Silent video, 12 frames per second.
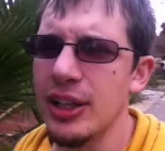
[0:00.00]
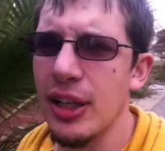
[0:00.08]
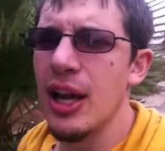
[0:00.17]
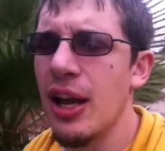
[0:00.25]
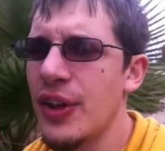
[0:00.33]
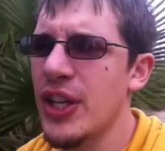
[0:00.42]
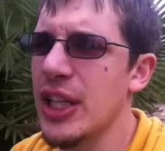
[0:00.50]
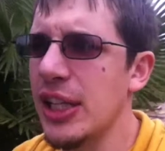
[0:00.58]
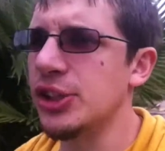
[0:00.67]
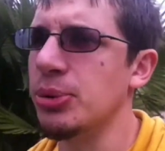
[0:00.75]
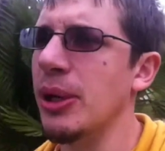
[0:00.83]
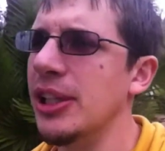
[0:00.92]
I think they're
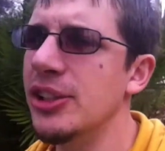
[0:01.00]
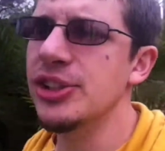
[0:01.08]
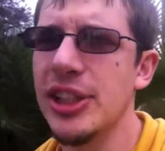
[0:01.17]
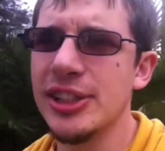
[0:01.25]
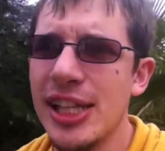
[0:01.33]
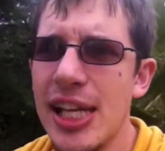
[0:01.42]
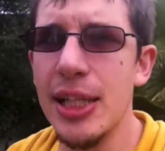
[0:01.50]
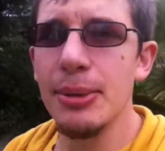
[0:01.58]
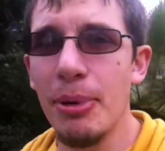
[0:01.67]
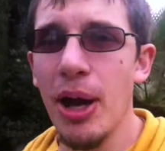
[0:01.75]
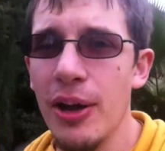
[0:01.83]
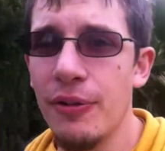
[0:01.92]
twins. They're standing
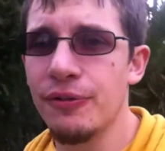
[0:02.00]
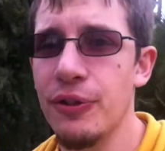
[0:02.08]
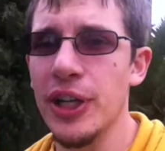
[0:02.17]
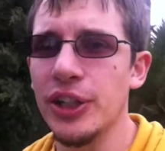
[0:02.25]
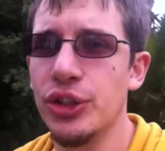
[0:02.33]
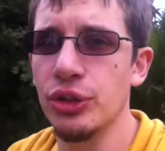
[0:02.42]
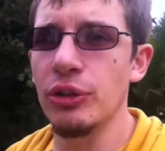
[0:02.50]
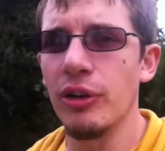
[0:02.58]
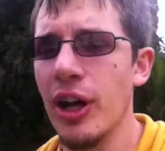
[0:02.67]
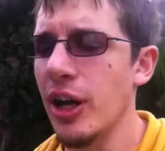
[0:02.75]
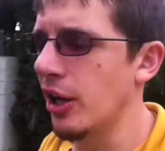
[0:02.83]
by a fridge or